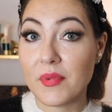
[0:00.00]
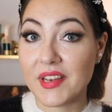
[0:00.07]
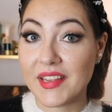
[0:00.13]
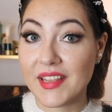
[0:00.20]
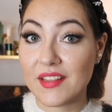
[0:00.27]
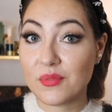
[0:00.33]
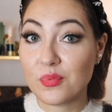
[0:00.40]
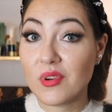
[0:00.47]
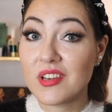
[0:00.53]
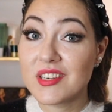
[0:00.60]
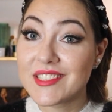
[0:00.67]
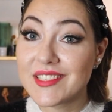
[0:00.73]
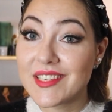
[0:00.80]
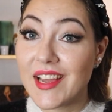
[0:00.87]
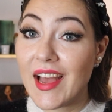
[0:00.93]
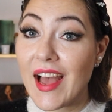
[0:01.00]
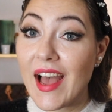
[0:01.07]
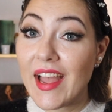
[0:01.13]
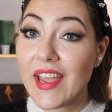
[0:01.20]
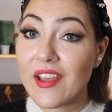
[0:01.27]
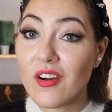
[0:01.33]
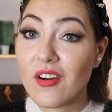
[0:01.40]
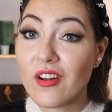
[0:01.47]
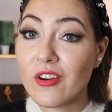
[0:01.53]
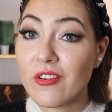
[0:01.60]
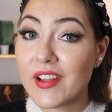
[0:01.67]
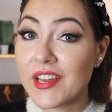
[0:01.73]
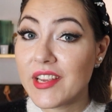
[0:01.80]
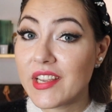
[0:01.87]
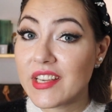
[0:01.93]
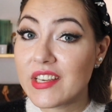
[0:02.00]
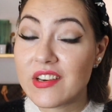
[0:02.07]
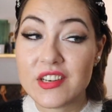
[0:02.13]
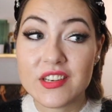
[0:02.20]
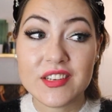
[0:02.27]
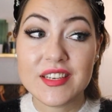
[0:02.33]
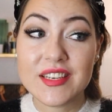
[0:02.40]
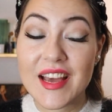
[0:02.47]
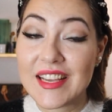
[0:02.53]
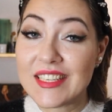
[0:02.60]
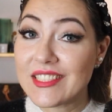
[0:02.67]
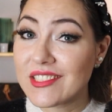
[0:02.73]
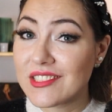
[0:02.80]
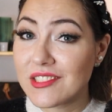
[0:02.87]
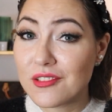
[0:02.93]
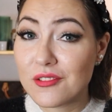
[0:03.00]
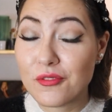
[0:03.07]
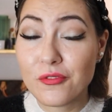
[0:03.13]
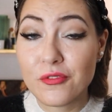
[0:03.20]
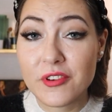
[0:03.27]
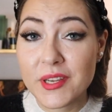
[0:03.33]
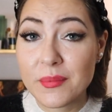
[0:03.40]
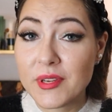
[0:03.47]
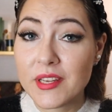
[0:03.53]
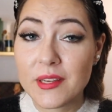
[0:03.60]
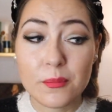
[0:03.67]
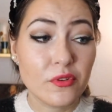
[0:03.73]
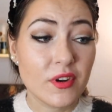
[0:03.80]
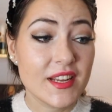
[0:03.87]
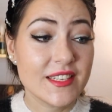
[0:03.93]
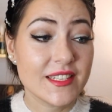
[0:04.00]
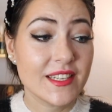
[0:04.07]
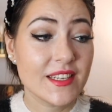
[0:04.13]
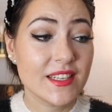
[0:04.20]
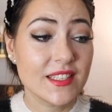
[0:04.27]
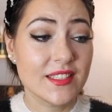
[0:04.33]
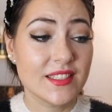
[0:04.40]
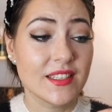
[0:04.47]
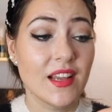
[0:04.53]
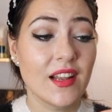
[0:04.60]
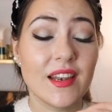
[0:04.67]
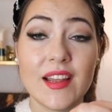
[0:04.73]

But guess what? I already got nicer freebie bracelets,